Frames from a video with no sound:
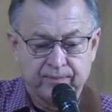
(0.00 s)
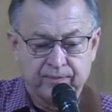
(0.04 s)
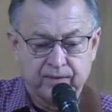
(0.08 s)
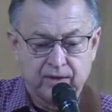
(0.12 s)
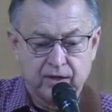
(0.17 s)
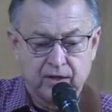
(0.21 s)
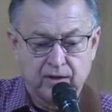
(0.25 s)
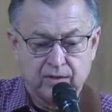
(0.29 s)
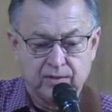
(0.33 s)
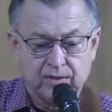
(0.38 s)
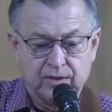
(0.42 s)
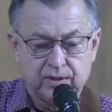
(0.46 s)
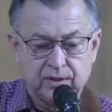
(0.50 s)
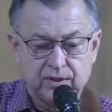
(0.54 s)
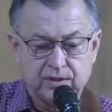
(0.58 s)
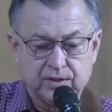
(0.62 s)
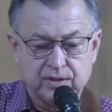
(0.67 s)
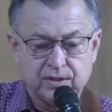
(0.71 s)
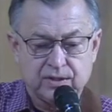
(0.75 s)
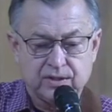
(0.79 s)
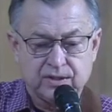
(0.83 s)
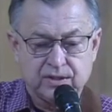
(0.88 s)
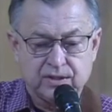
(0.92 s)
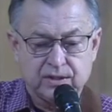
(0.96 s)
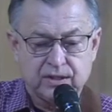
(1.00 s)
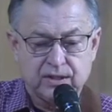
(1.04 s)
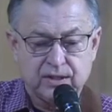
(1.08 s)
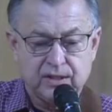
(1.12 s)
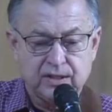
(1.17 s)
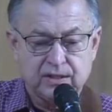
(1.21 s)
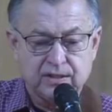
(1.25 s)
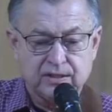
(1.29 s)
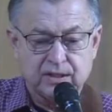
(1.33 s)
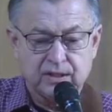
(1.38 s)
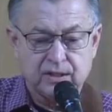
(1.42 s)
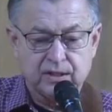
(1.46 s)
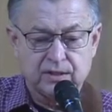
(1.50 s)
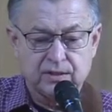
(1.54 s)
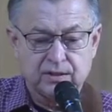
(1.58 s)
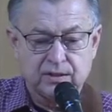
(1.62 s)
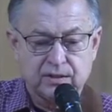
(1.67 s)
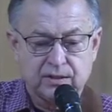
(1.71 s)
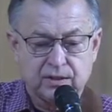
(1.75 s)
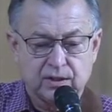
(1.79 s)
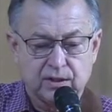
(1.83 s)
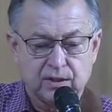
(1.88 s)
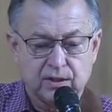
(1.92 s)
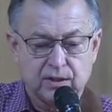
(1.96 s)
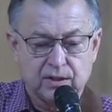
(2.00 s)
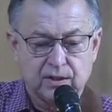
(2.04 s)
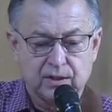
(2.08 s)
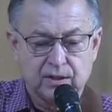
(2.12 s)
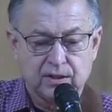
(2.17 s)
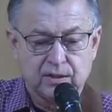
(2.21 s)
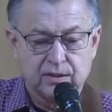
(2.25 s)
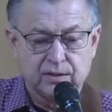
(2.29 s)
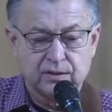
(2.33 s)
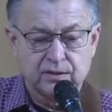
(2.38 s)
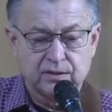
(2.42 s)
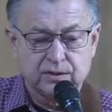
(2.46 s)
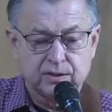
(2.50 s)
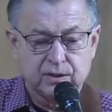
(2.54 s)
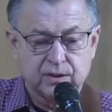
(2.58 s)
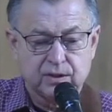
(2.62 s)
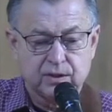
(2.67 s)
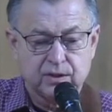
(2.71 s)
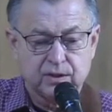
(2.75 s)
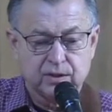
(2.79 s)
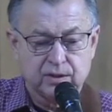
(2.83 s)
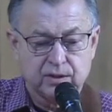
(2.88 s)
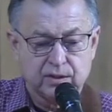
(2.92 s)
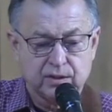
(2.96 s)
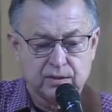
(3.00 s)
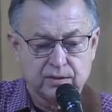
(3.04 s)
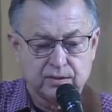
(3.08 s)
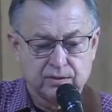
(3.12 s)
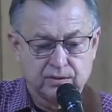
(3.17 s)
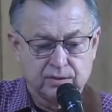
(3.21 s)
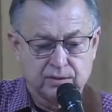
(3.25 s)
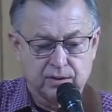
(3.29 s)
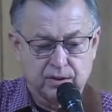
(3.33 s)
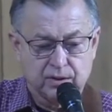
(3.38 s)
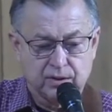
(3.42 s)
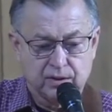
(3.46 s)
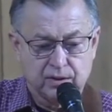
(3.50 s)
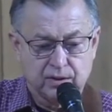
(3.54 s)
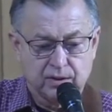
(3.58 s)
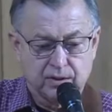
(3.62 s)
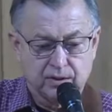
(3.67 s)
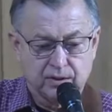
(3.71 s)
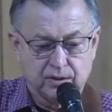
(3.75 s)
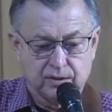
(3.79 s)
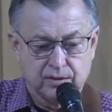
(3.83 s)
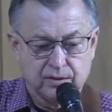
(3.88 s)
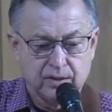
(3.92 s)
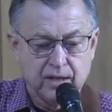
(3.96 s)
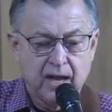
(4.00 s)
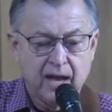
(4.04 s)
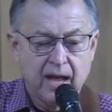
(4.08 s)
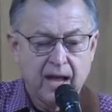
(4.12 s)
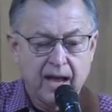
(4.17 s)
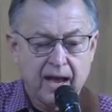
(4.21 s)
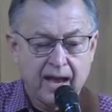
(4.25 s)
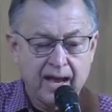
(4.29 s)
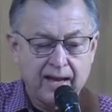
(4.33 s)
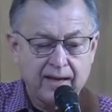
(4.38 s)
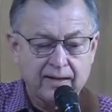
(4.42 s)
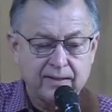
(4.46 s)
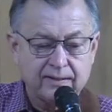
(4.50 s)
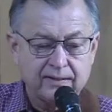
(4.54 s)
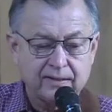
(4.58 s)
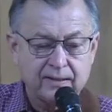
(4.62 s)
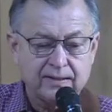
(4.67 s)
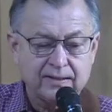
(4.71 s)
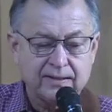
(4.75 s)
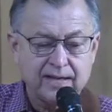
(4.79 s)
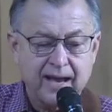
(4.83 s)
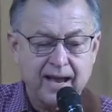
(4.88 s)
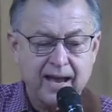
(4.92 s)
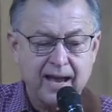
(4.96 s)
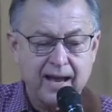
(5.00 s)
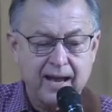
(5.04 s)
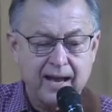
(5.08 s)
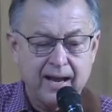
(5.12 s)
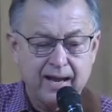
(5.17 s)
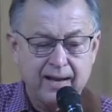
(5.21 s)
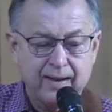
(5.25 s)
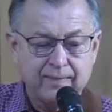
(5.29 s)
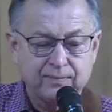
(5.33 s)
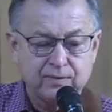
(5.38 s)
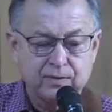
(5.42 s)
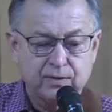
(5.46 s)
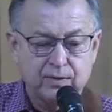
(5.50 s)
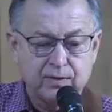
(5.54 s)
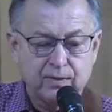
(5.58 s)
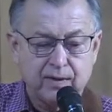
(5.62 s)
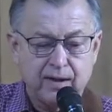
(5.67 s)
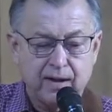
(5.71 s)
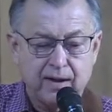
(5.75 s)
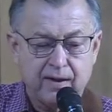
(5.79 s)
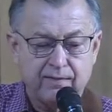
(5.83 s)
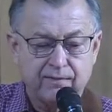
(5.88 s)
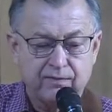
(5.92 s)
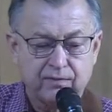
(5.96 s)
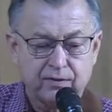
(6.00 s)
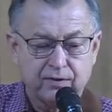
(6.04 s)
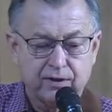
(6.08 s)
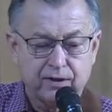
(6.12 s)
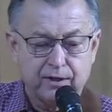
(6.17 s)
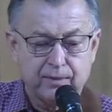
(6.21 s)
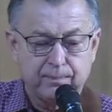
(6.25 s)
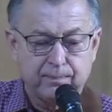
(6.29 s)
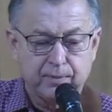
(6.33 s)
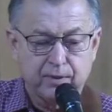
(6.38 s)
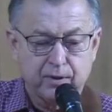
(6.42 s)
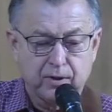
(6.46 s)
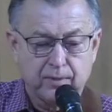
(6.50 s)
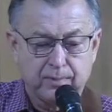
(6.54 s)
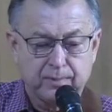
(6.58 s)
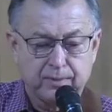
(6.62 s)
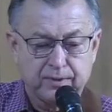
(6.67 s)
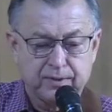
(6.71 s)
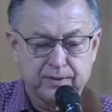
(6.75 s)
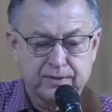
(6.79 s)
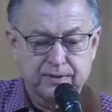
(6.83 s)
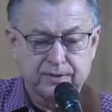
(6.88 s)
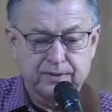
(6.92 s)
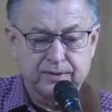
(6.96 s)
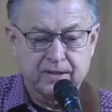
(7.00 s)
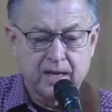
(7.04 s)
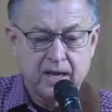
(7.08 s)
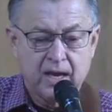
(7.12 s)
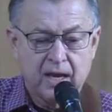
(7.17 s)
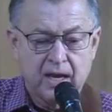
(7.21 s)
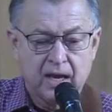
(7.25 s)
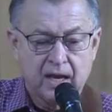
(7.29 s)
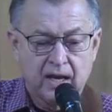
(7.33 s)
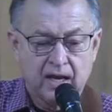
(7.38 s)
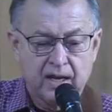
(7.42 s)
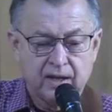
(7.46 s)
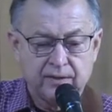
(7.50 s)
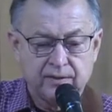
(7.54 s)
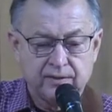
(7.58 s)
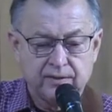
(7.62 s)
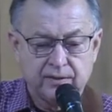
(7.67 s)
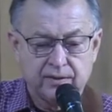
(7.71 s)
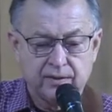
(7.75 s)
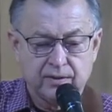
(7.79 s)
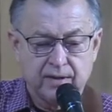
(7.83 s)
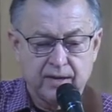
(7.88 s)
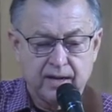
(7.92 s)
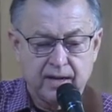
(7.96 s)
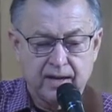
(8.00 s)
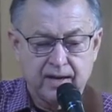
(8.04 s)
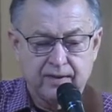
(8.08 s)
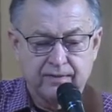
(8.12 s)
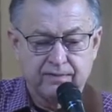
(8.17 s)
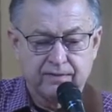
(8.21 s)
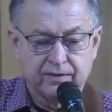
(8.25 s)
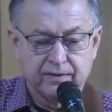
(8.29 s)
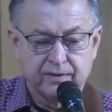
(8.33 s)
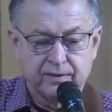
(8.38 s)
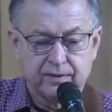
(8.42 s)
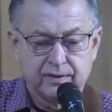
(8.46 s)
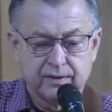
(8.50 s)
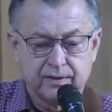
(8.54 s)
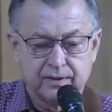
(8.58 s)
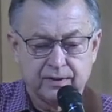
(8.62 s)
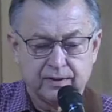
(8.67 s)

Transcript: There is a season, turn, turn, turn. And a time to every purpose under heaven.